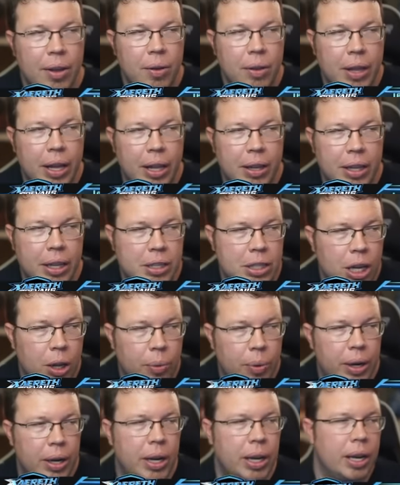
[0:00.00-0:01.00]
that's
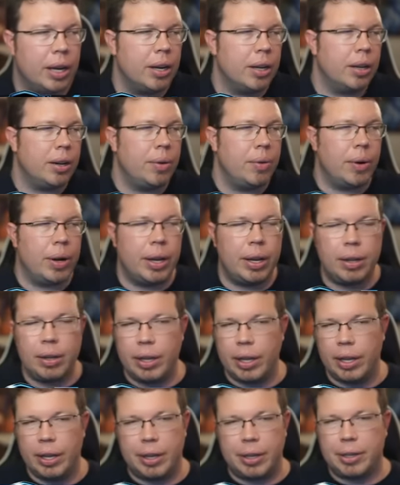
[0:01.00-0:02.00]
all we need, right?
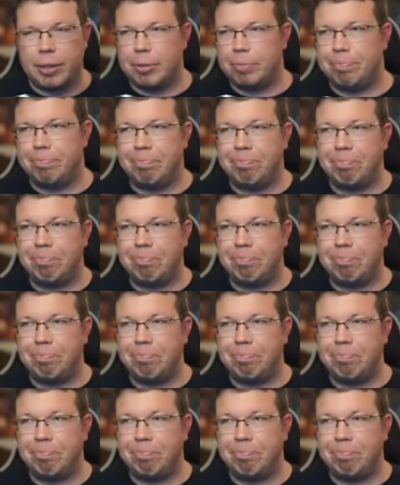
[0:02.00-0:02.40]
Like,